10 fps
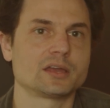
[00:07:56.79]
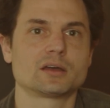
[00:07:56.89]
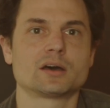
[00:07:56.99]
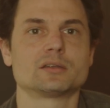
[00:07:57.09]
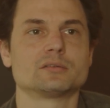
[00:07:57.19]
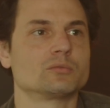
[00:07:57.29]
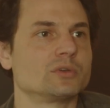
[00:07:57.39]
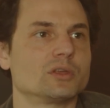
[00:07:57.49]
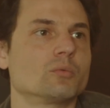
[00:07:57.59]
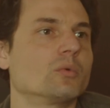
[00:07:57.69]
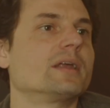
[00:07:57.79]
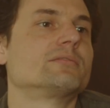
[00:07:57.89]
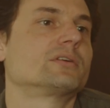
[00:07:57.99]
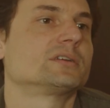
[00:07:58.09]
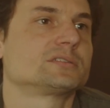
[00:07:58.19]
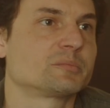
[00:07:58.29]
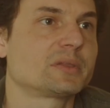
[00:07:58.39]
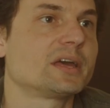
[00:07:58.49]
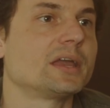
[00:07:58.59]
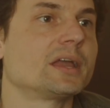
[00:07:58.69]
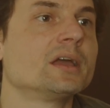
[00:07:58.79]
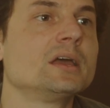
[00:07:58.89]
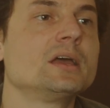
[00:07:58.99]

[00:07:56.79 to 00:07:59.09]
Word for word: and on you know whatever else they're playing.